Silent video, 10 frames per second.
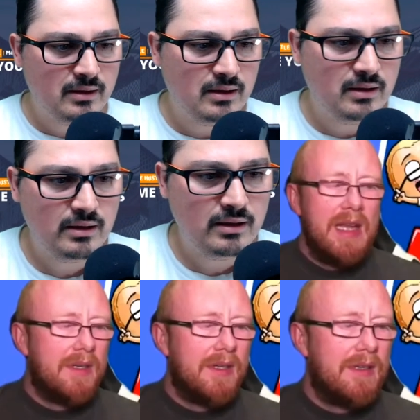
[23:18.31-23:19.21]
Never
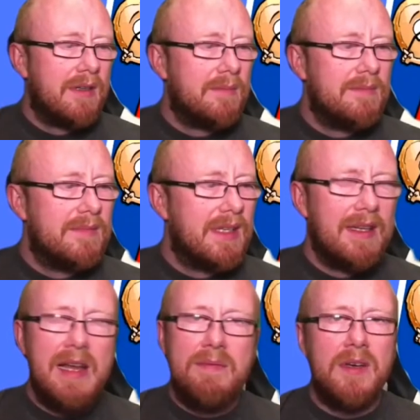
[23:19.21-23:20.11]
heard of them. I've
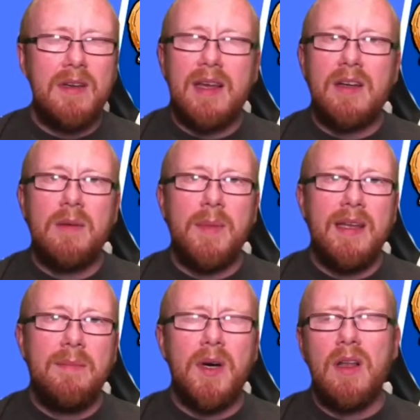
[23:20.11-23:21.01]
never heard of that company,
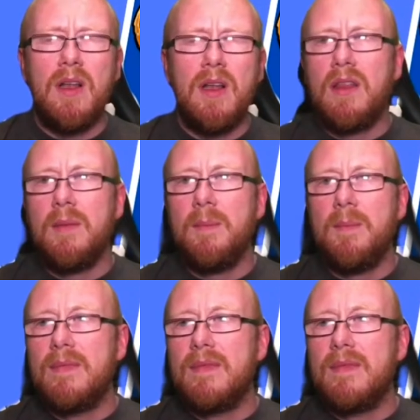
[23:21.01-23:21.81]
but a lot of them